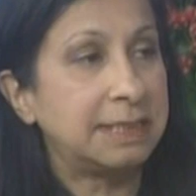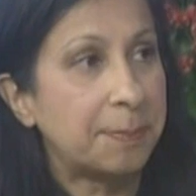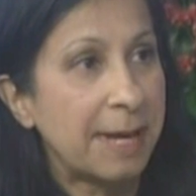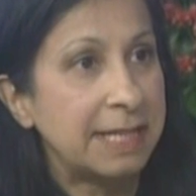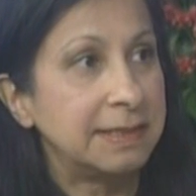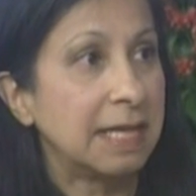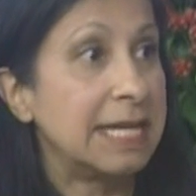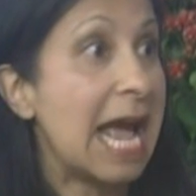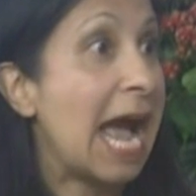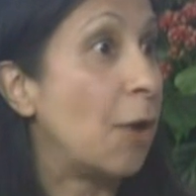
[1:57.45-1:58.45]
depends on
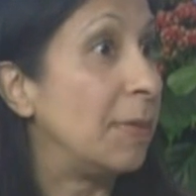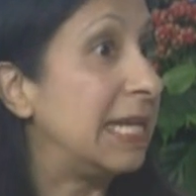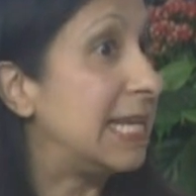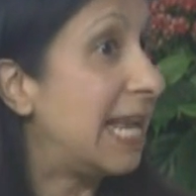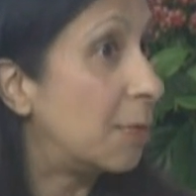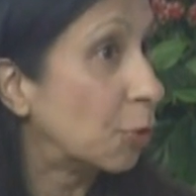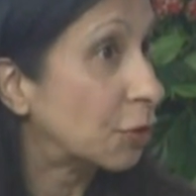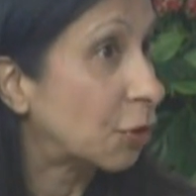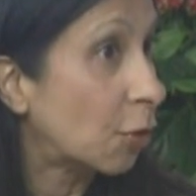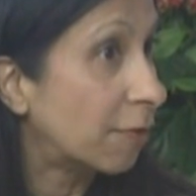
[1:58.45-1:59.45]
how many neighbors
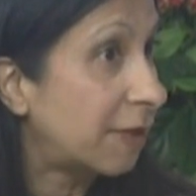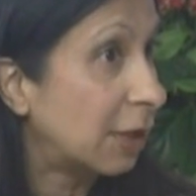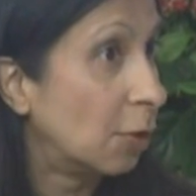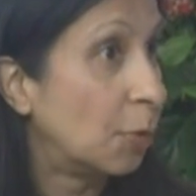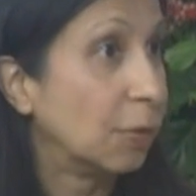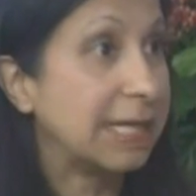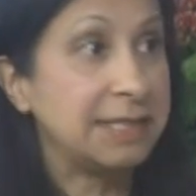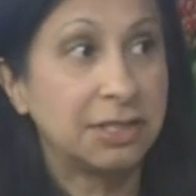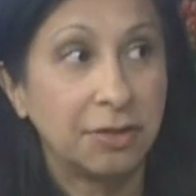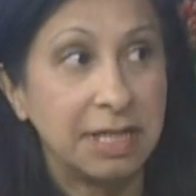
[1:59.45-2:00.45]
are available. Is
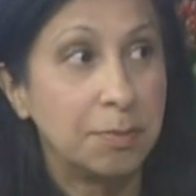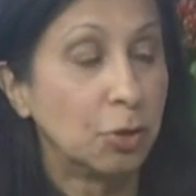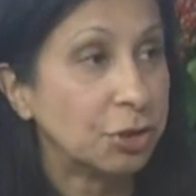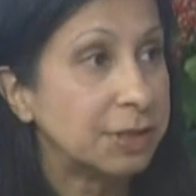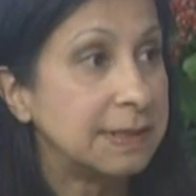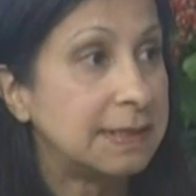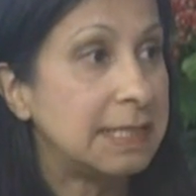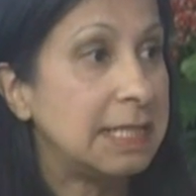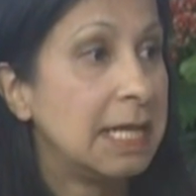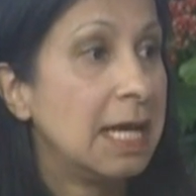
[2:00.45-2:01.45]
there any
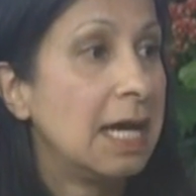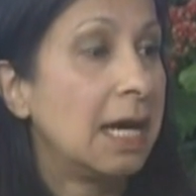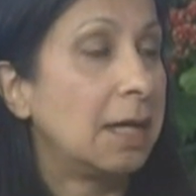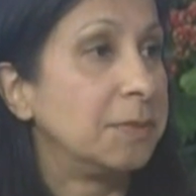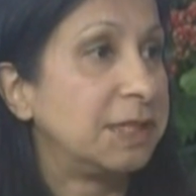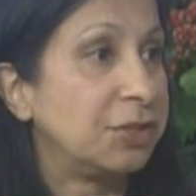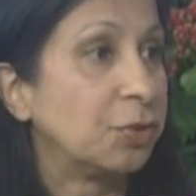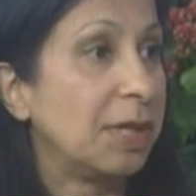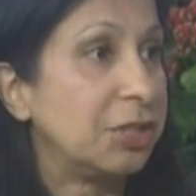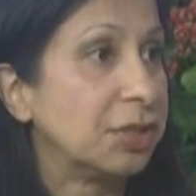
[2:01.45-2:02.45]
emergency
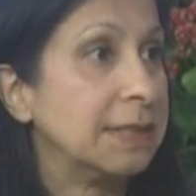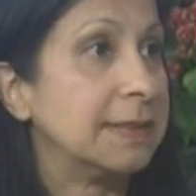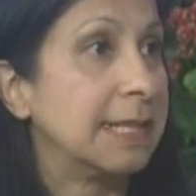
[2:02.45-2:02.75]
situations